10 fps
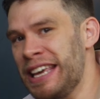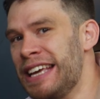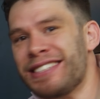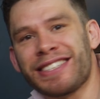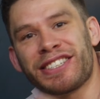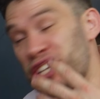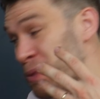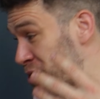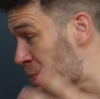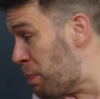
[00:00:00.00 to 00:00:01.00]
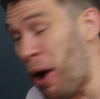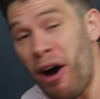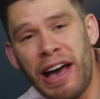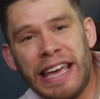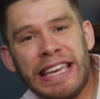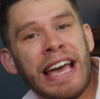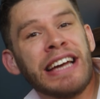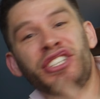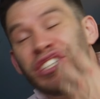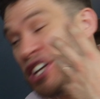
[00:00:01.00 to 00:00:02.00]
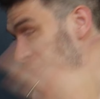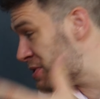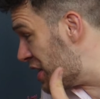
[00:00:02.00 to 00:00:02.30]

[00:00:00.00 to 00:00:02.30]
It's cheap to buy, cheap